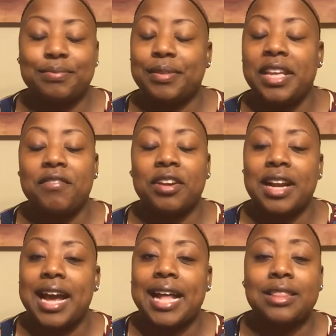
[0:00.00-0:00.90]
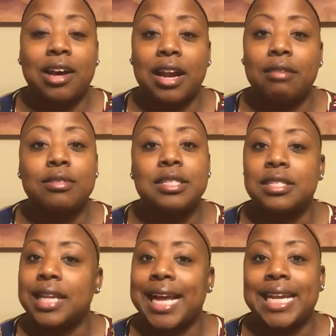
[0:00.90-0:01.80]
believe it or not, I thought I was
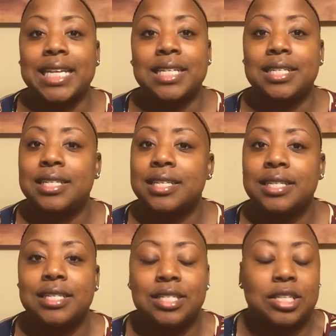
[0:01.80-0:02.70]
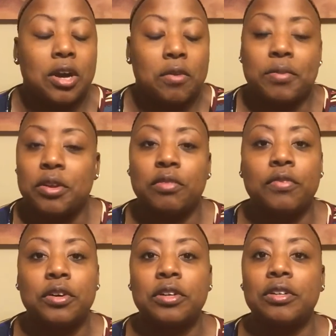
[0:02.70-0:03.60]
like so
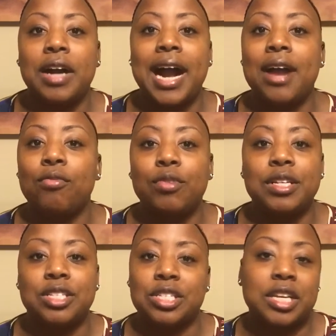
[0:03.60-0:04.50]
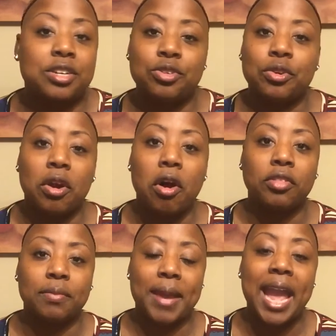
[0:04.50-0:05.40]
beautiful. I would just endure all
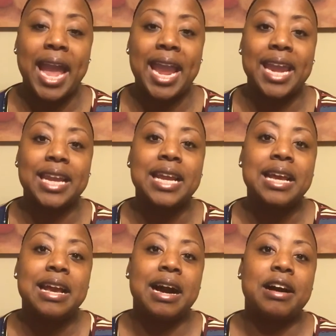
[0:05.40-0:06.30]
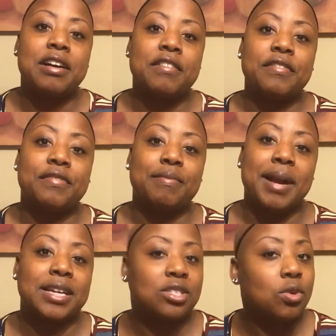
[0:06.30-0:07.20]
the pain of
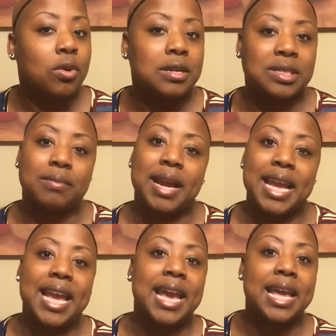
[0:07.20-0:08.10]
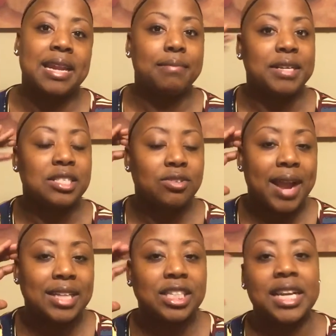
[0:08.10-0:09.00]
my sores in my head and me
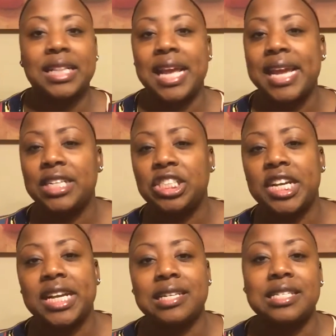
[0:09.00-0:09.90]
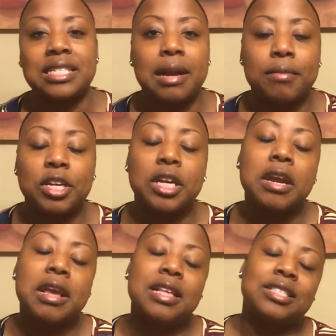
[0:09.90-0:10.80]
scratching and the itching in summer.
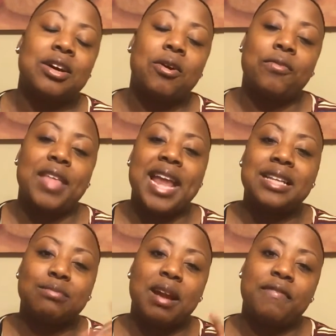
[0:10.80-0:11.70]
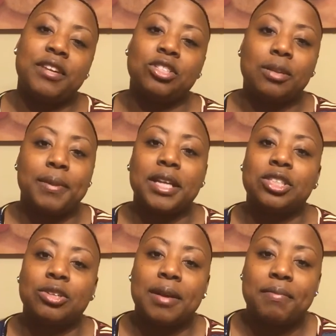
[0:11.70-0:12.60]
So that is my feature
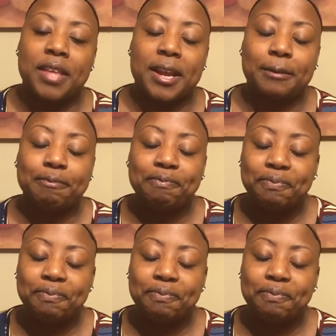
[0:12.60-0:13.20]
picture up there.